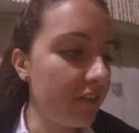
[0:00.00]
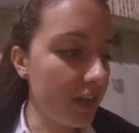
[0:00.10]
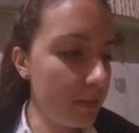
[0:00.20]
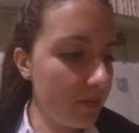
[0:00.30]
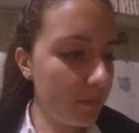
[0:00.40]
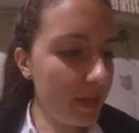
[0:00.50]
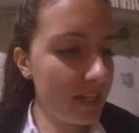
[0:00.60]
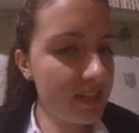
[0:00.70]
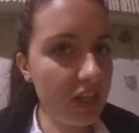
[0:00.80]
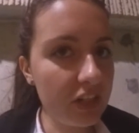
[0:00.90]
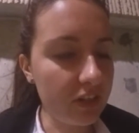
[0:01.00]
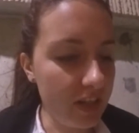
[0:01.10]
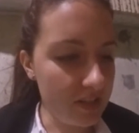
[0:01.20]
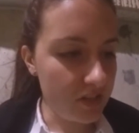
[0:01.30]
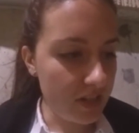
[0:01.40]
Forgive me for being hysterical
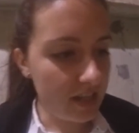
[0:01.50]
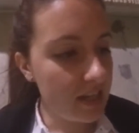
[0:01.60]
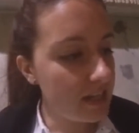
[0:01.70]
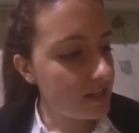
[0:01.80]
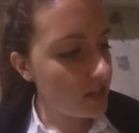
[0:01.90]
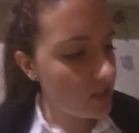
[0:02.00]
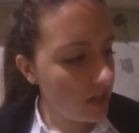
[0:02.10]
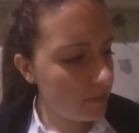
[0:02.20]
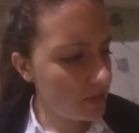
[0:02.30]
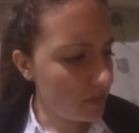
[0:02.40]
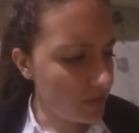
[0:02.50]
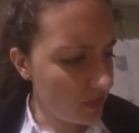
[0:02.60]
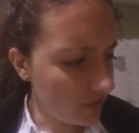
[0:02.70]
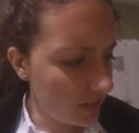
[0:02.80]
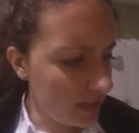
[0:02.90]
yesterday. Such an outburst was
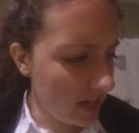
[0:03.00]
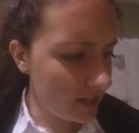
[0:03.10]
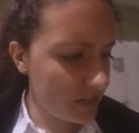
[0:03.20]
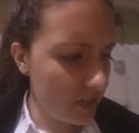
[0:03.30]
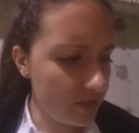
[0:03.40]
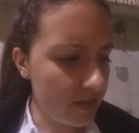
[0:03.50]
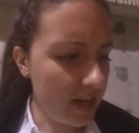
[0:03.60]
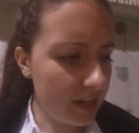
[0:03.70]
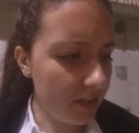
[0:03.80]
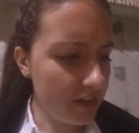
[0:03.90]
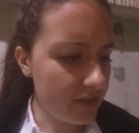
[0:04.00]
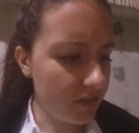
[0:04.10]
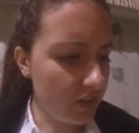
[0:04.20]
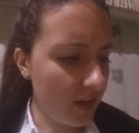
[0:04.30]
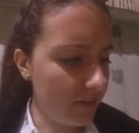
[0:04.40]
certainly not excused on any grounds of
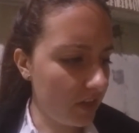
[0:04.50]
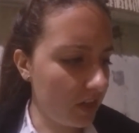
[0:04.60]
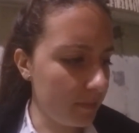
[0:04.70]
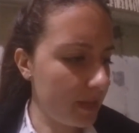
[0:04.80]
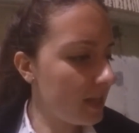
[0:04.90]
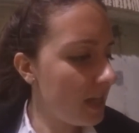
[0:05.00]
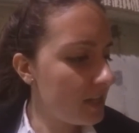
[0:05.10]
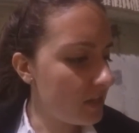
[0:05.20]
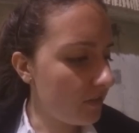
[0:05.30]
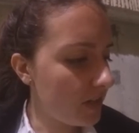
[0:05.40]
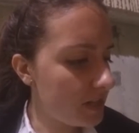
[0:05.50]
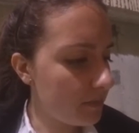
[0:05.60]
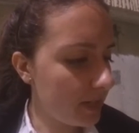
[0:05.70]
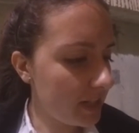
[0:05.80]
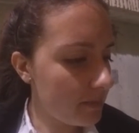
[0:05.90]
your having hurt me. Don't forget to
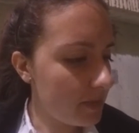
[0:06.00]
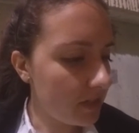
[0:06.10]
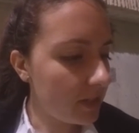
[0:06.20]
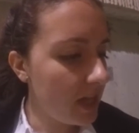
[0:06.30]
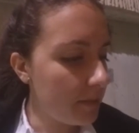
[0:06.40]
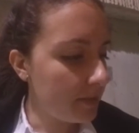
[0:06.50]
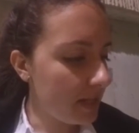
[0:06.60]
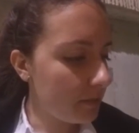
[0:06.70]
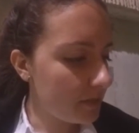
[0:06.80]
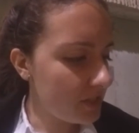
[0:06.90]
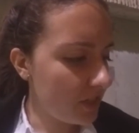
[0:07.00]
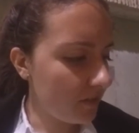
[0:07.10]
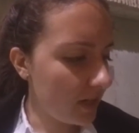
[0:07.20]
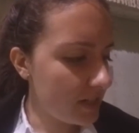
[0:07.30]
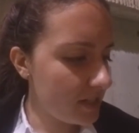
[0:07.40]
bring in the milk. Beneath which he
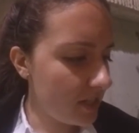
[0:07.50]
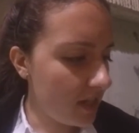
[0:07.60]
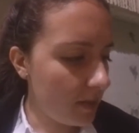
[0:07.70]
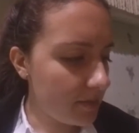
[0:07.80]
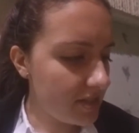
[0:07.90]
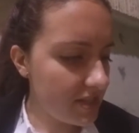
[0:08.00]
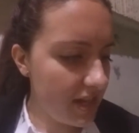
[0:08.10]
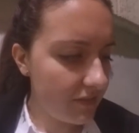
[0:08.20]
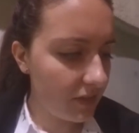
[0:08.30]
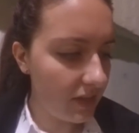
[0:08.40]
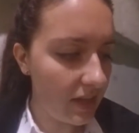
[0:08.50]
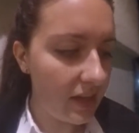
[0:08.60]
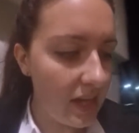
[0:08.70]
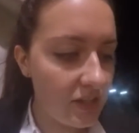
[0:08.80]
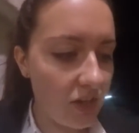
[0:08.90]
writes, almost as an afterthought,
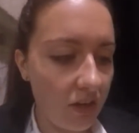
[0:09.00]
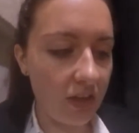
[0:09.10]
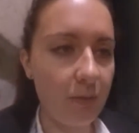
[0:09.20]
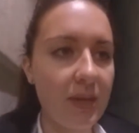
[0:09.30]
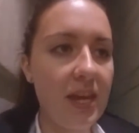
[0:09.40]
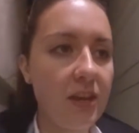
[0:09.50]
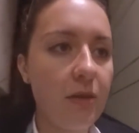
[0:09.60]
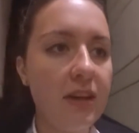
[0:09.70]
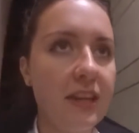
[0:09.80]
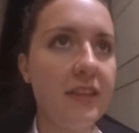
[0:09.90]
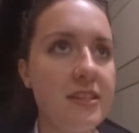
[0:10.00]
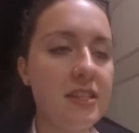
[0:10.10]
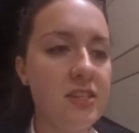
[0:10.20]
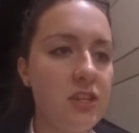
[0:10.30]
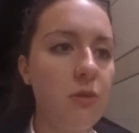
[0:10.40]
Darling, we can't go on like this.
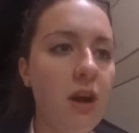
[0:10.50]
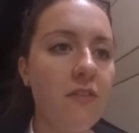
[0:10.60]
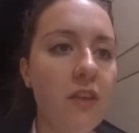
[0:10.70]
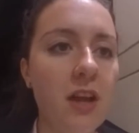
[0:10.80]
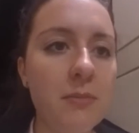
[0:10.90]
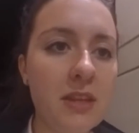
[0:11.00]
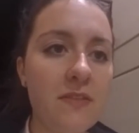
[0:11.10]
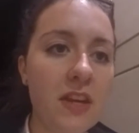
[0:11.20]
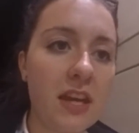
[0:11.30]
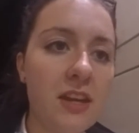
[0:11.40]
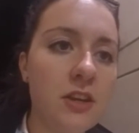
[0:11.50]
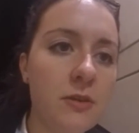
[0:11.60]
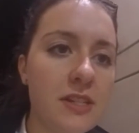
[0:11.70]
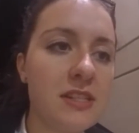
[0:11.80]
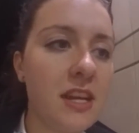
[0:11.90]
It's too awful. I'm leaving. And
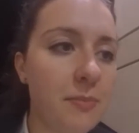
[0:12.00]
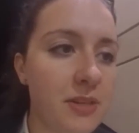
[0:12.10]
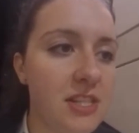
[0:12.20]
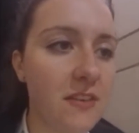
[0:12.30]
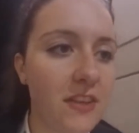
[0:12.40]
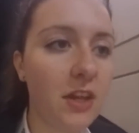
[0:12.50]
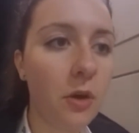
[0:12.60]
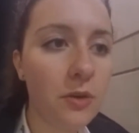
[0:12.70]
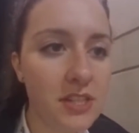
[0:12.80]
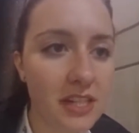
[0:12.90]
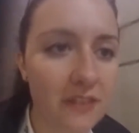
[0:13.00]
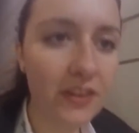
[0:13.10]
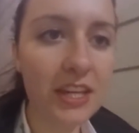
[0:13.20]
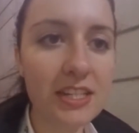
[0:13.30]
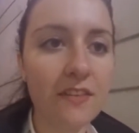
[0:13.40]
who, instead of perceiving the whole
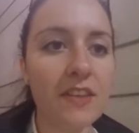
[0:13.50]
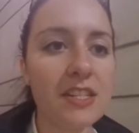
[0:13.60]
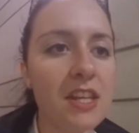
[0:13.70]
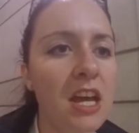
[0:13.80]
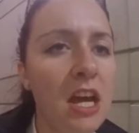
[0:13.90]
significance of this,